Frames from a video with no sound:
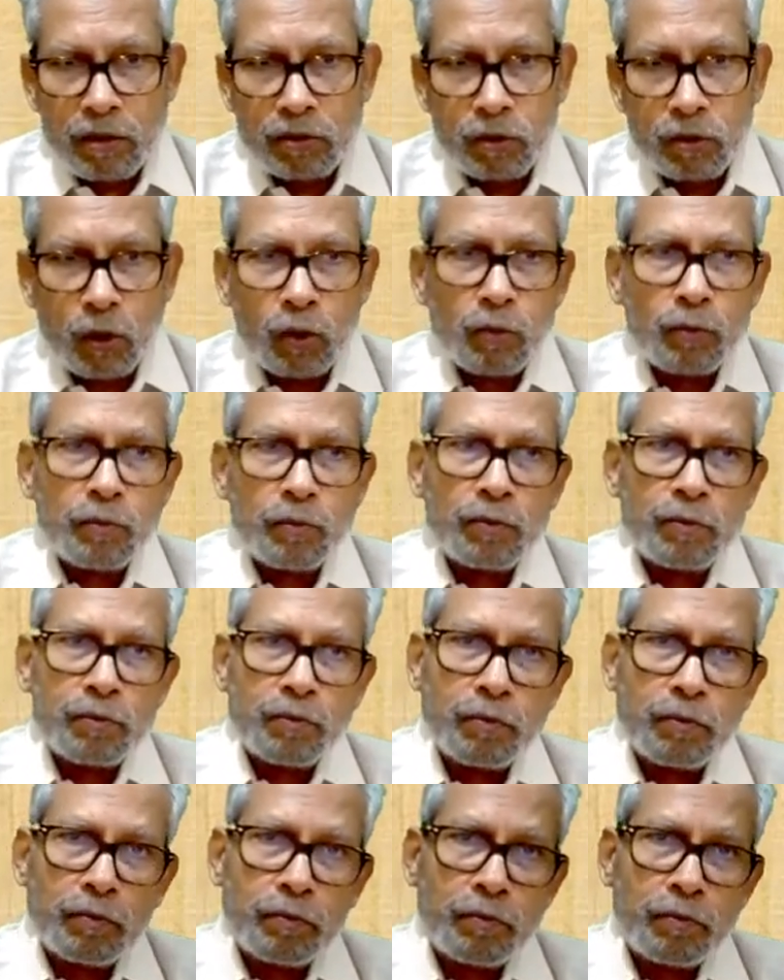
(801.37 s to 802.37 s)
So
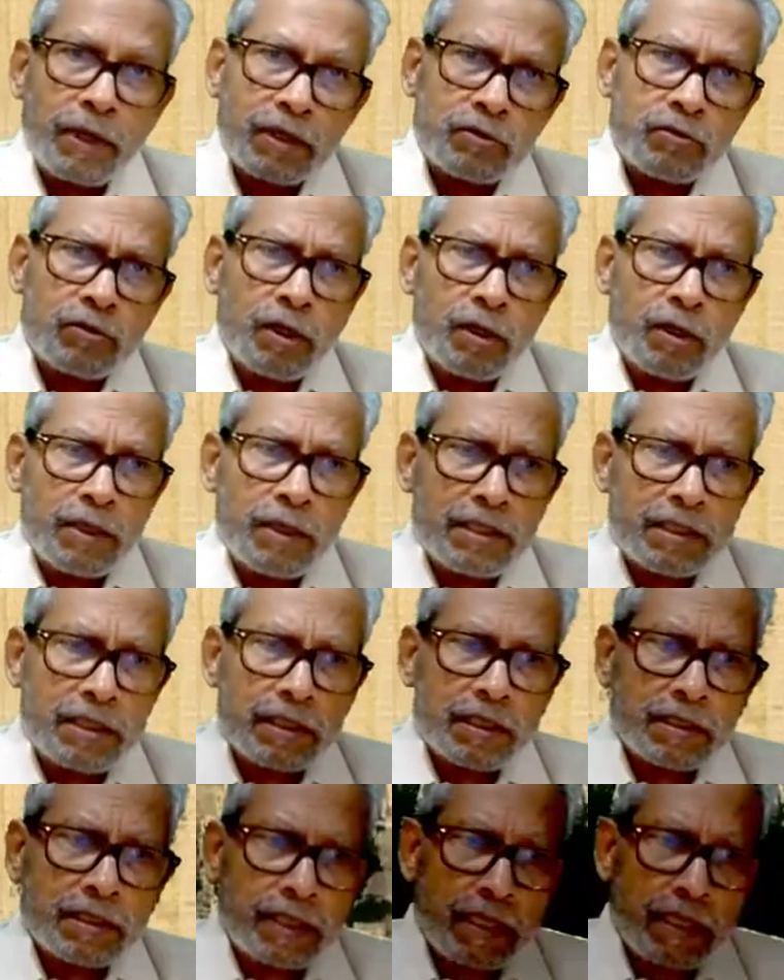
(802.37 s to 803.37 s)
personal means
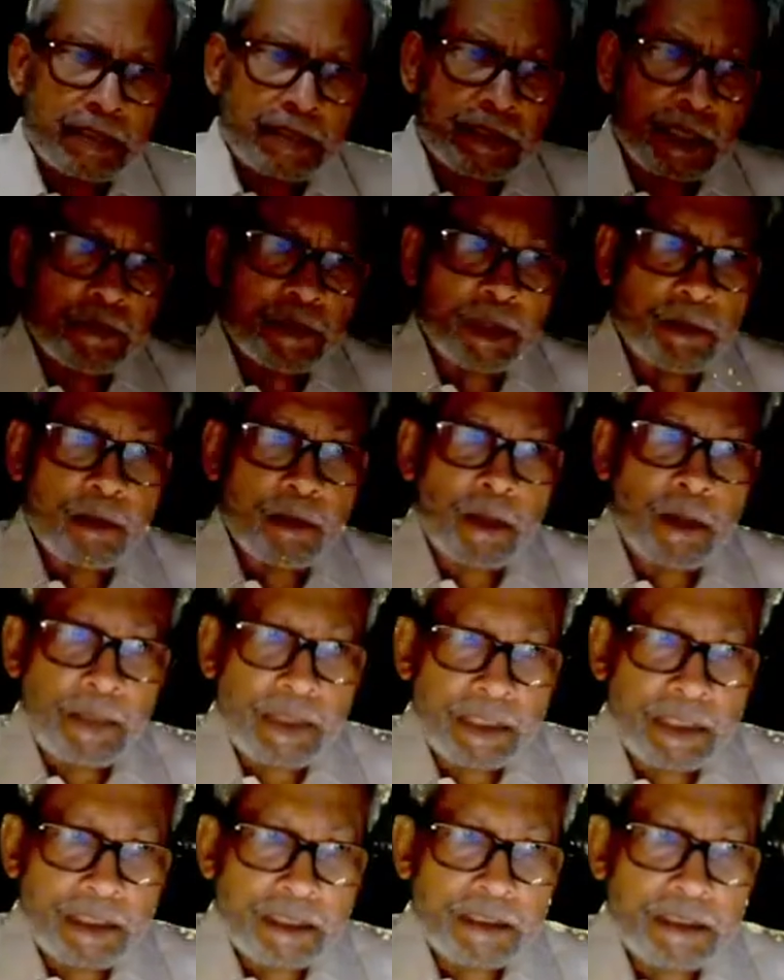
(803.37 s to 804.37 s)
in the sense some
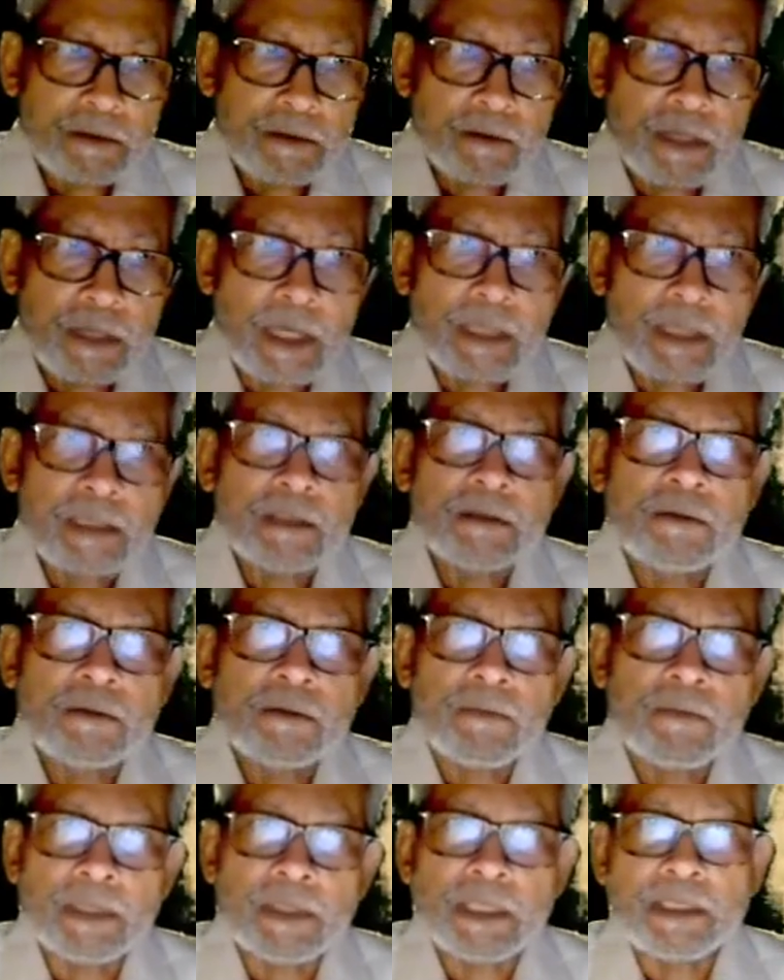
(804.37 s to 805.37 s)
development is required
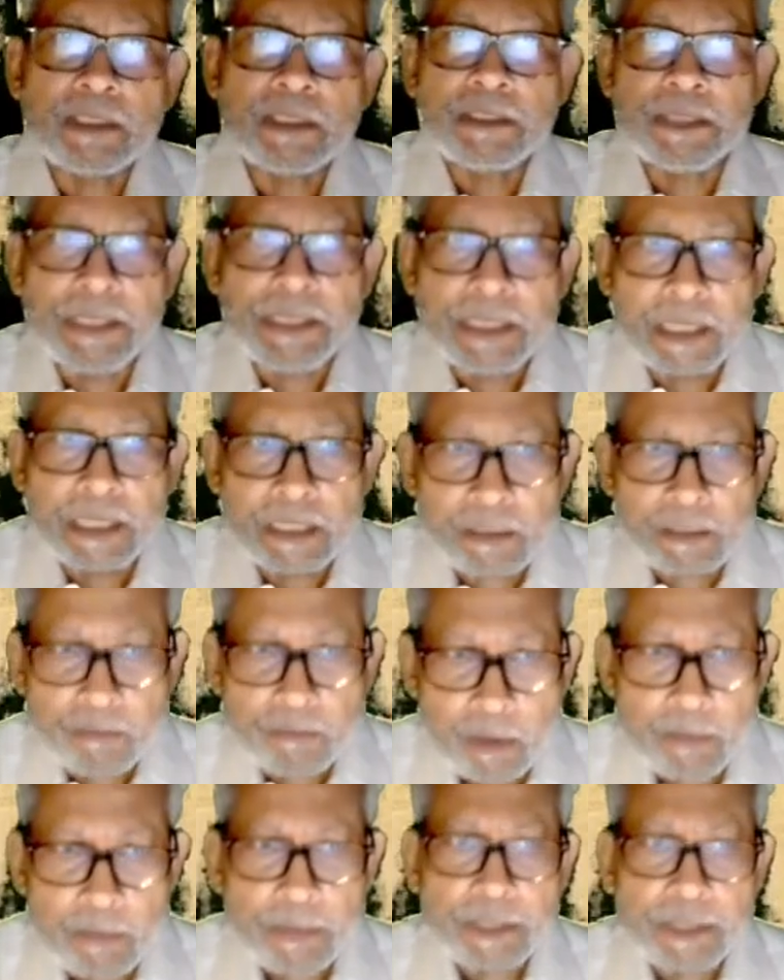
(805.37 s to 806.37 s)
with the training and
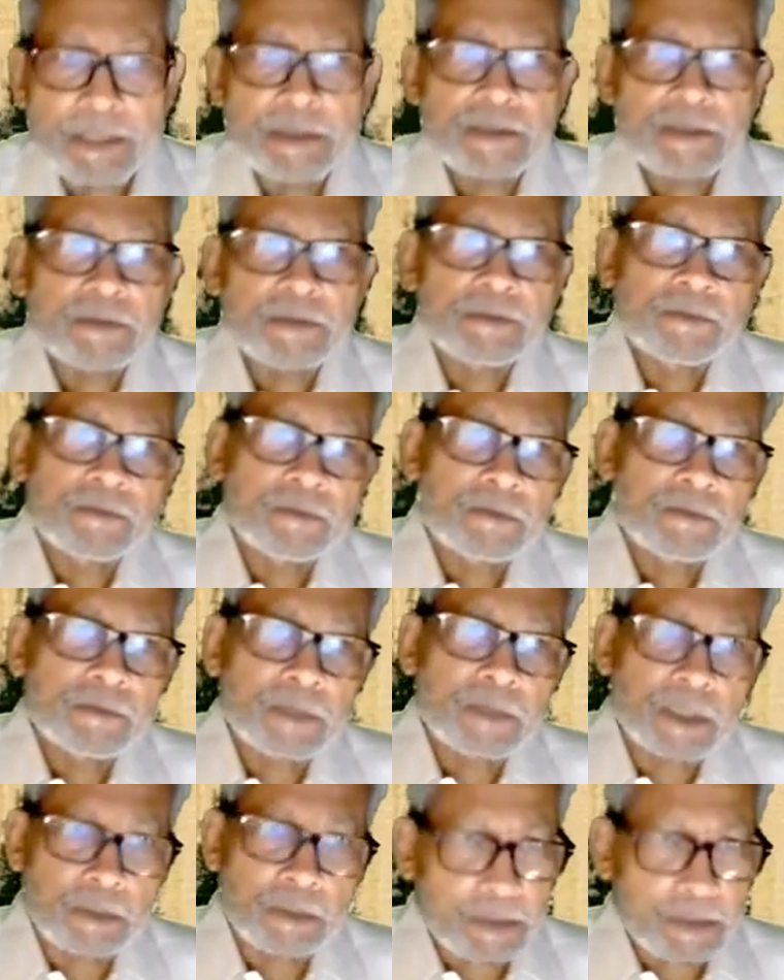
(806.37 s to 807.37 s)
development,
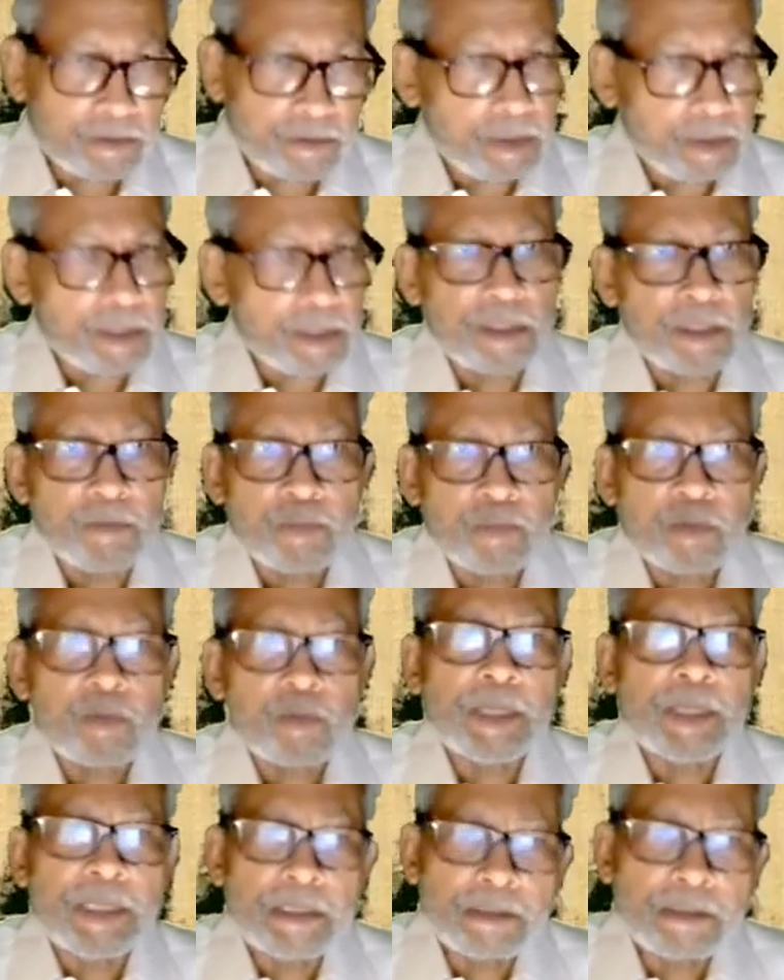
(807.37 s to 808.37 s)
personal
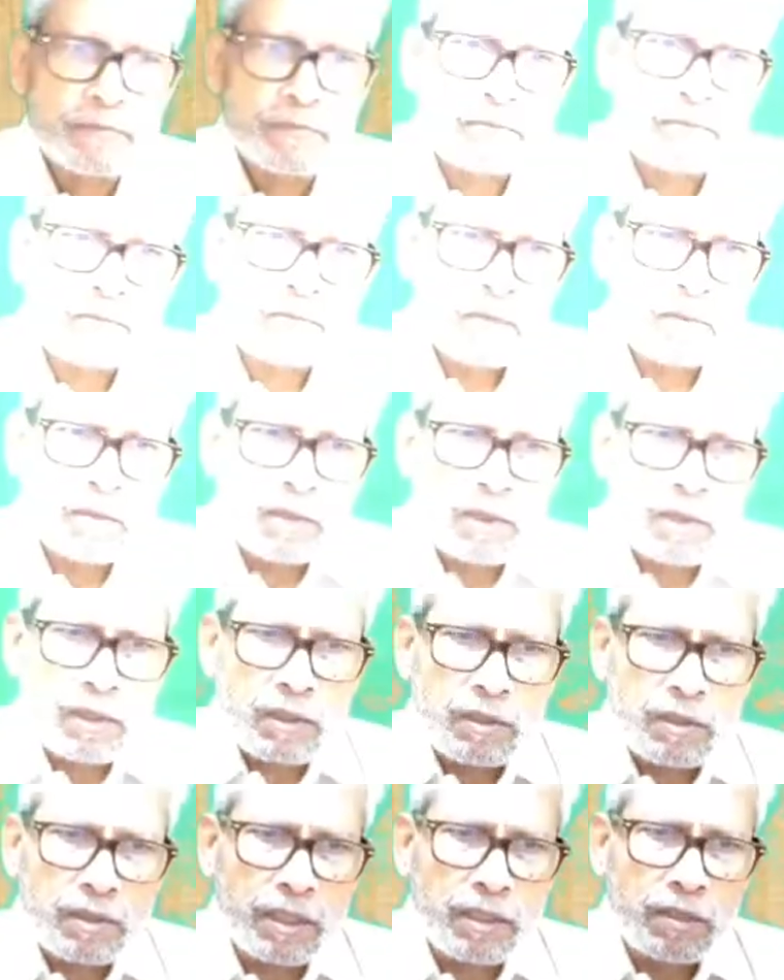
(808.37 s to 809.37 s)
improvement,
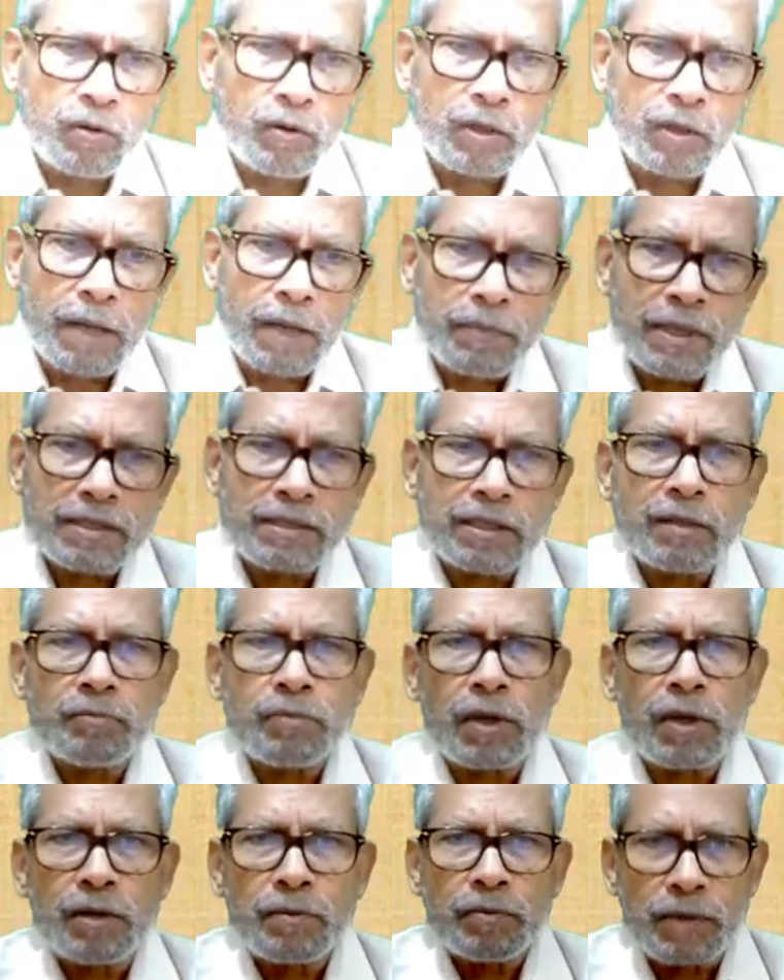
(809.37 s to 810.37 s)
then your
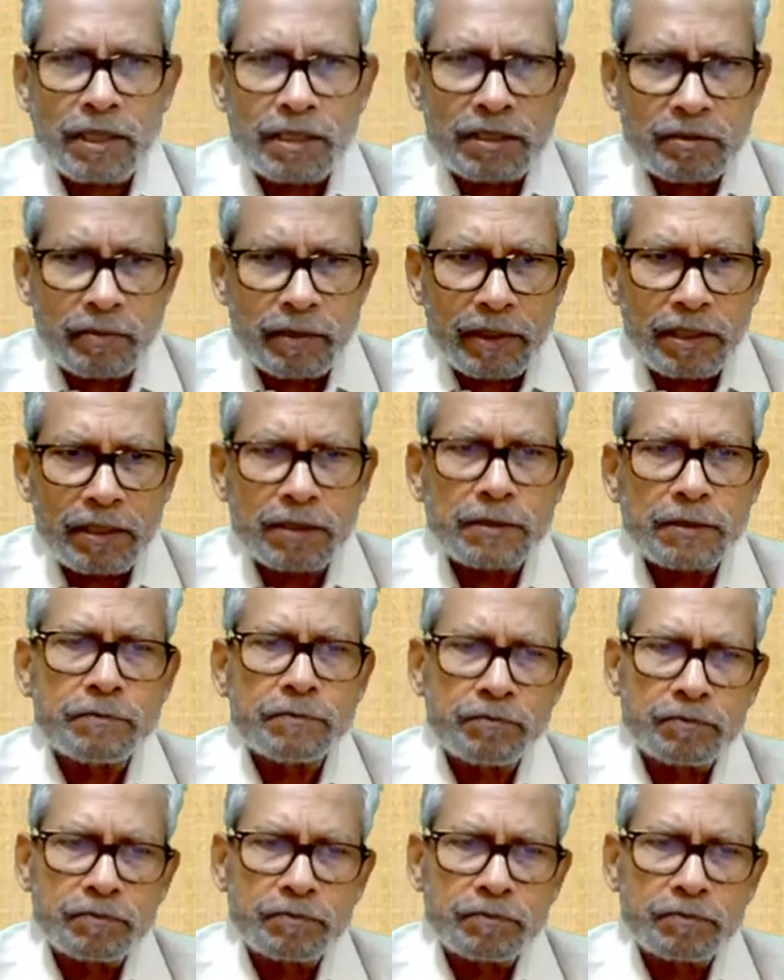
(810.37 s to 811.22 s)
appraisal placement,